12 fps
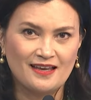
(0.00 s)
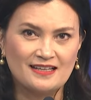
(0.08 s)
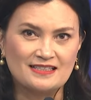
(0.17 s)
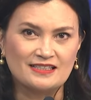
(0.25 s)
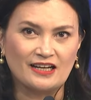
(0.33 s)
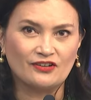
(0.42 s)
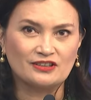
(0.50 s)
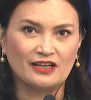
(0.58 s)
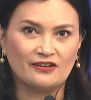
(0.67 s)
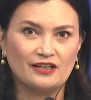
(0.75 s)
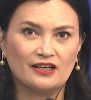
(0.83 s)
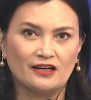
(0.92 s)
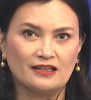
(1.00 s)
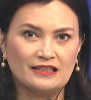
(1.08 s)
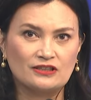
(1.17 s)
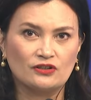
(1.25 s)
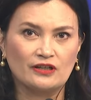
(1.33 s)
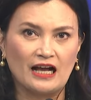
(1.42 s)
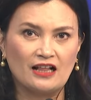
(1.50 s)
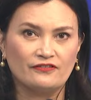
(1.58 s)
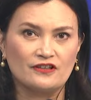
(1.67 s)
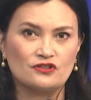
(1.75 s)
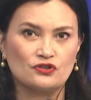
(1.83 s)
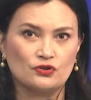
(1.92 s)
Secretary Carlito
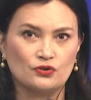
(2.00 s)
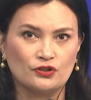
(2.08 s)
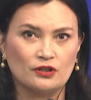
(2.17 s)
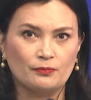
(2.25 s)
Galvez, Jr.,